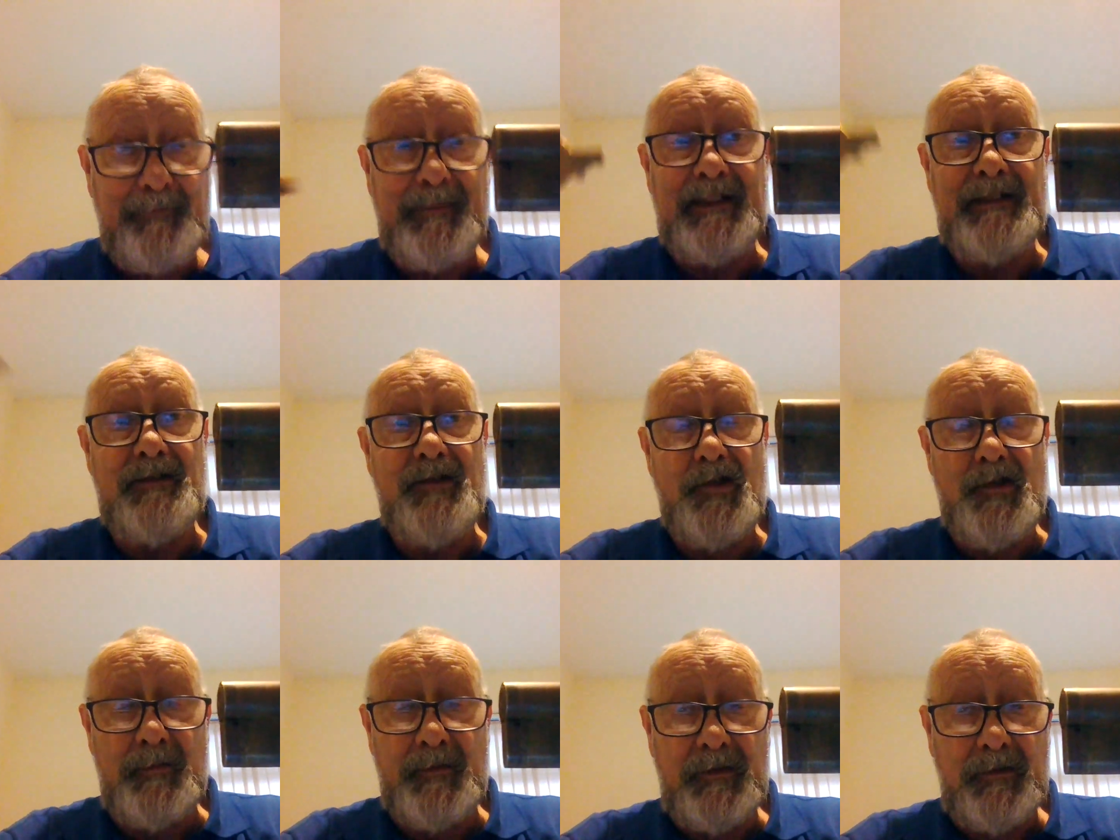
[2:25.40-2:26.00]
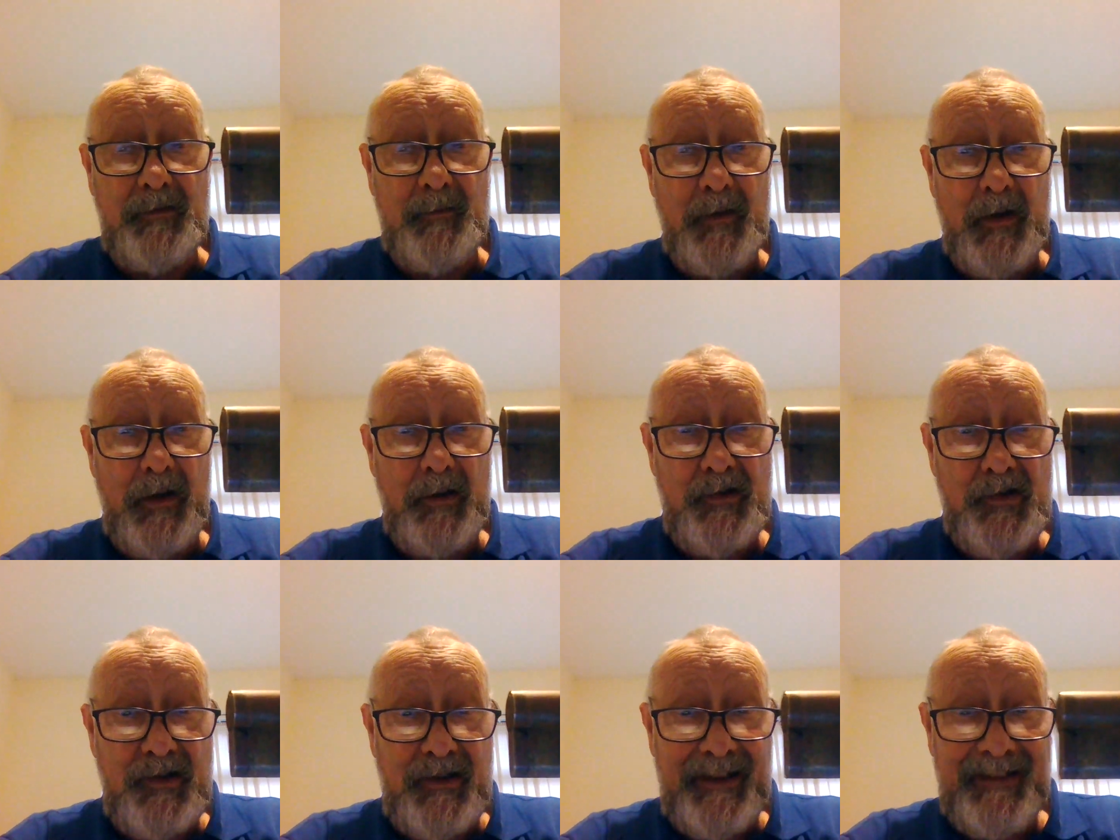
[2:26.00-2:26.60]
pins, so in other
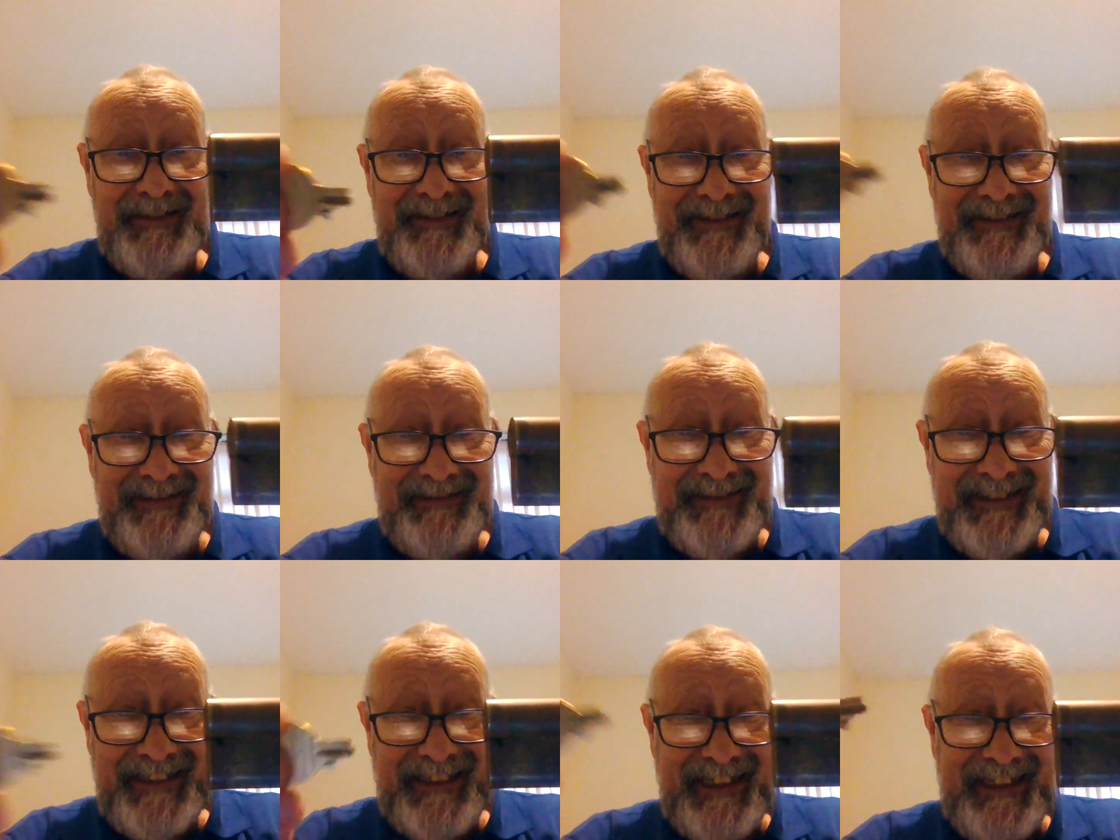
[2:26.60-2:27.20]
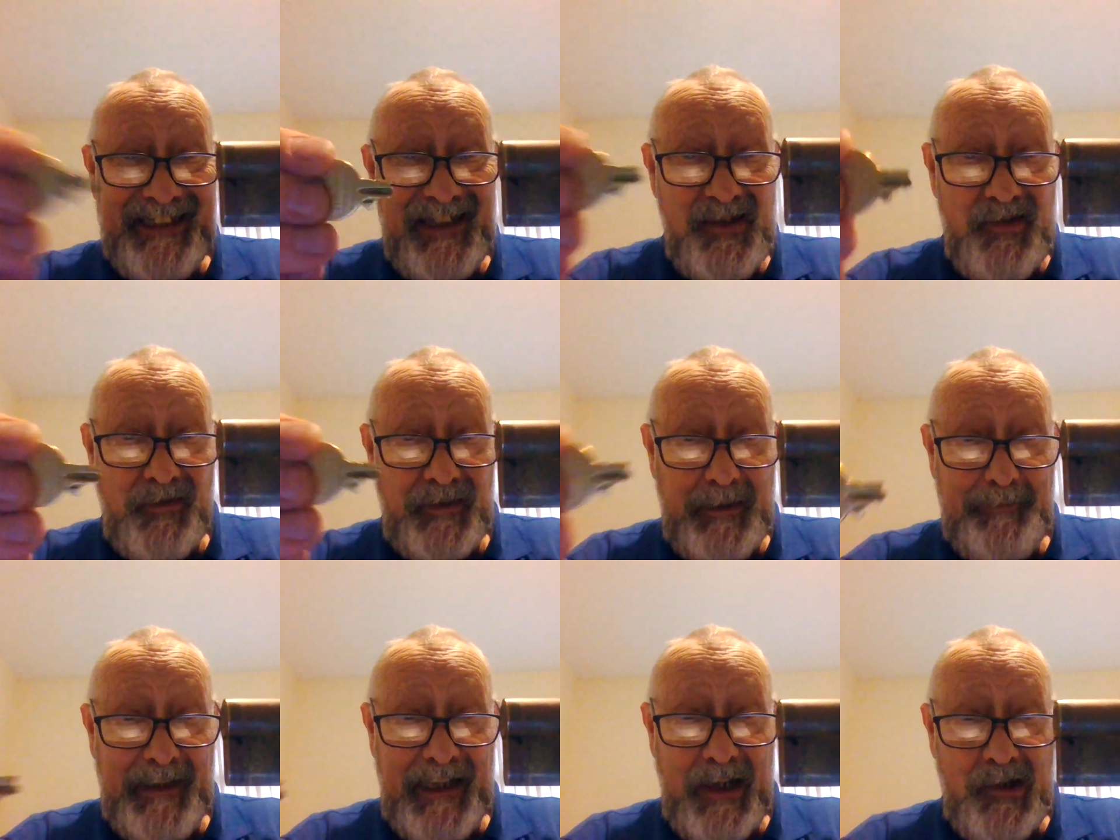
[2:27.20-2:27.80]
words the key is
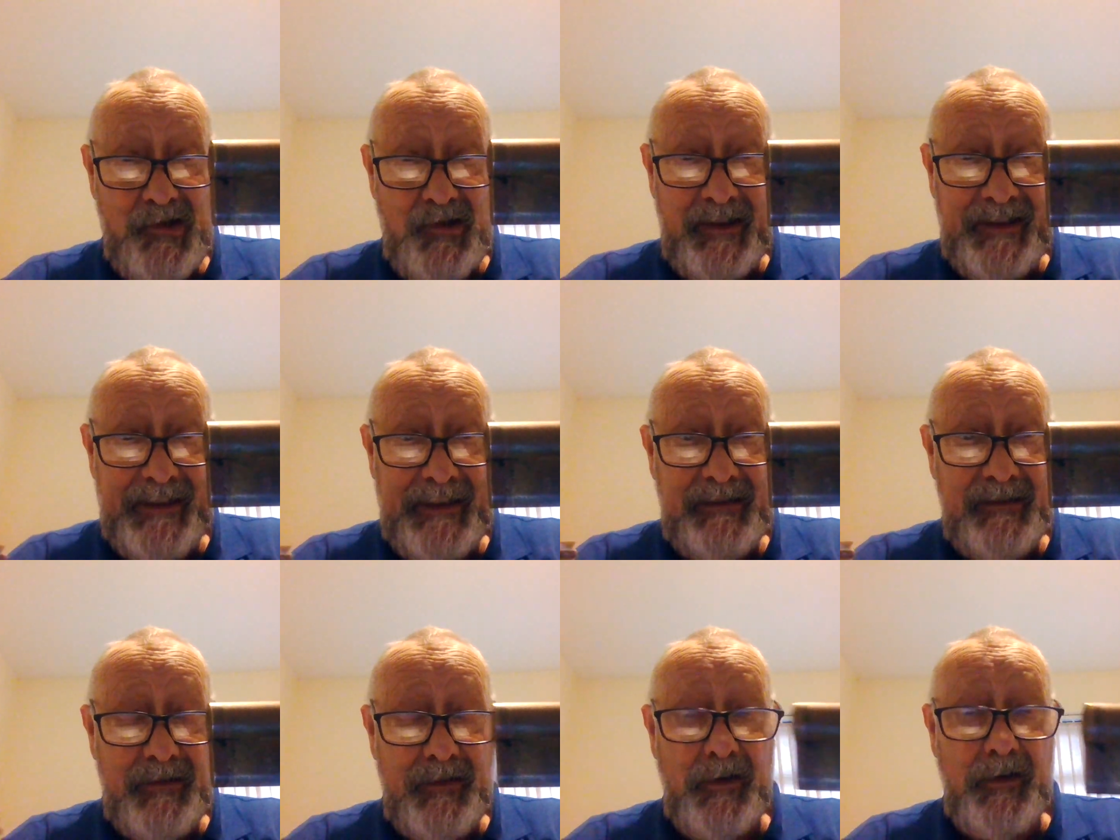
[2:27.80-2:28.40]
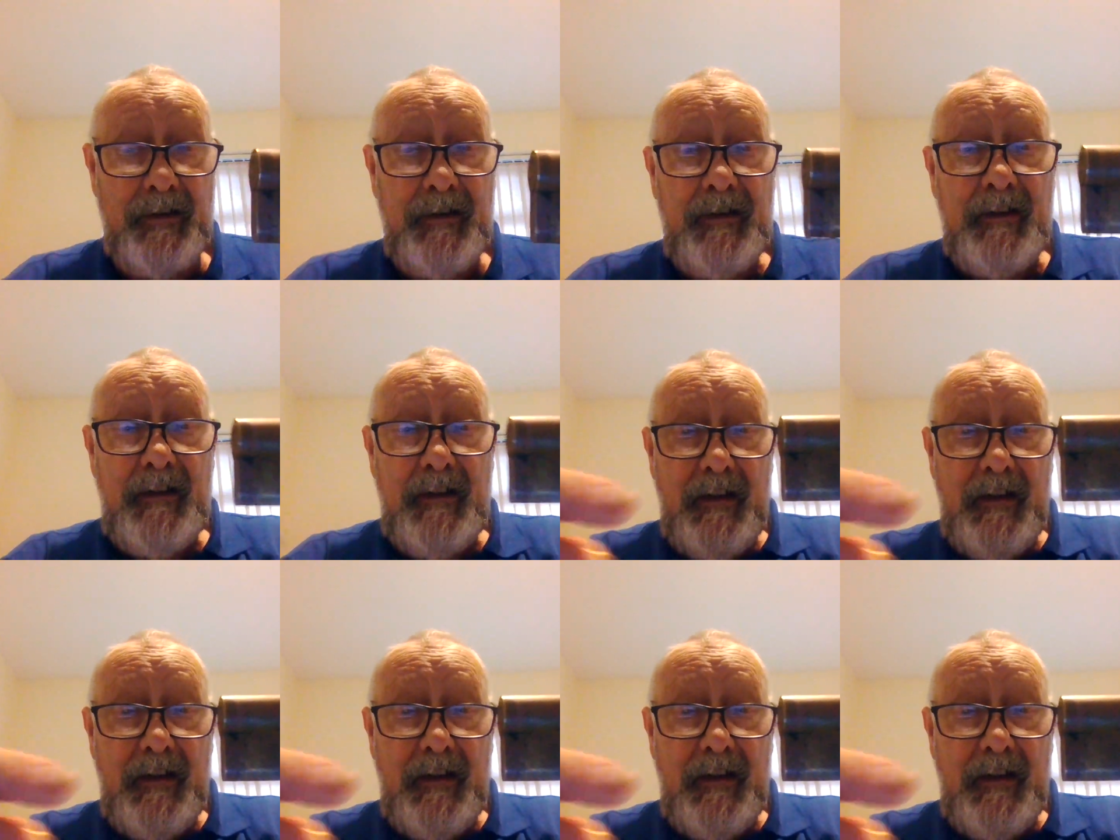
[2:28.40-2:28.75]
only partially in there.